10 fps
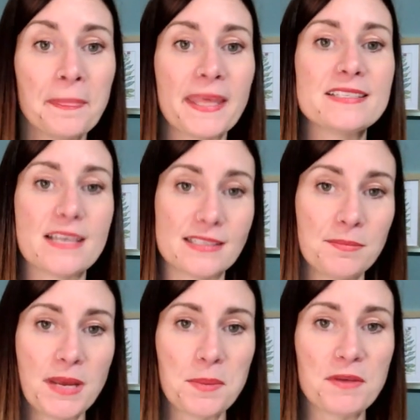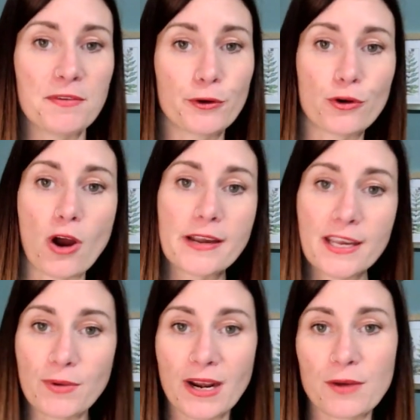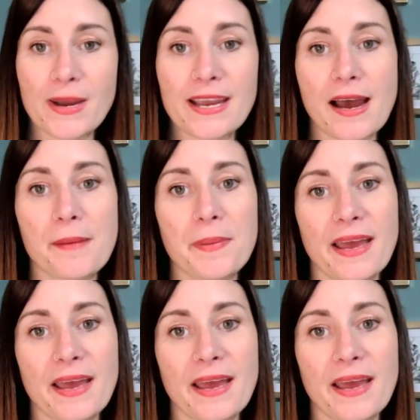It doesn't make me feel groggy when I wake up,